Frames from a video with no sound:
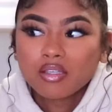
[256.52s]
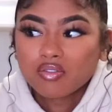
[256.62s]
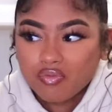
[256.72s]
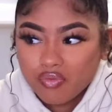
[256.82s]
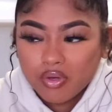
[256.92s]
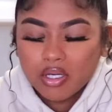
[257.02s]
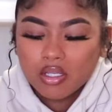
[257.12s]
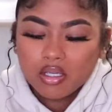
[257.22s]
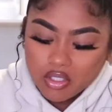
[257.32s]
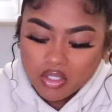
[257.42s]
as
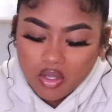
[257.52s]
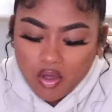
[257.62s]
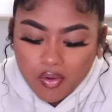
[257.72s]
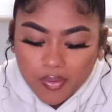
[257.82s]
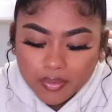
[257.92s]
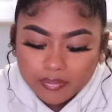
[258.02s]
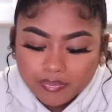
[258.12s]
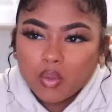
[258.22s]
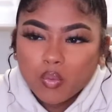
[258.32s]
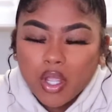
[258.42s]
freak. So
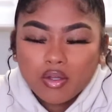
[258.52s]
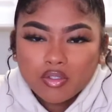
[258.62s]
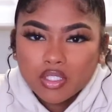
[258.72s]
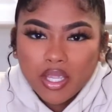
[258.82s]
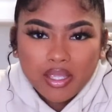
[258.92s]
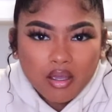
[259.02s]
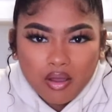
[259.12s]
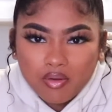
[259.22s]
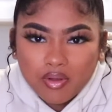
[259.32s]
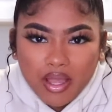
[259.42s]
we all used to hang
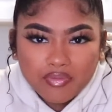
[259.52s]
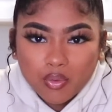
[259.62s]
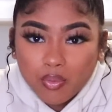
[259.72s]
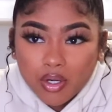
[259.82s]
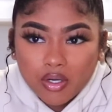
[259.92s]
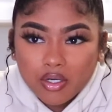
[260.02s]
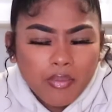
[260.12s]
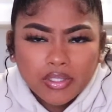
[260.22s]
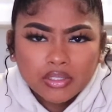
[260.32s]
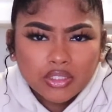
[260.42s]
out after work
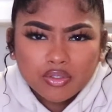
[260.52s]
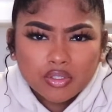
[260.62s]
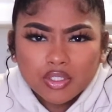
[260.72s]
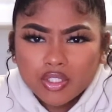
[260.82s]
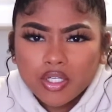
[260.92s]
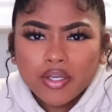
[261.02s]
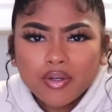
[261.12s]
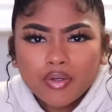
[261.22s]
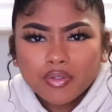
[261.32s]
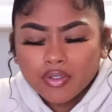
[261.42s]
and we just used to
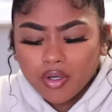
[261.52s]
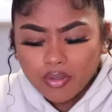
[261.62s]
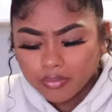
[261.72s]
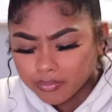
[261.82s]
chill, you know.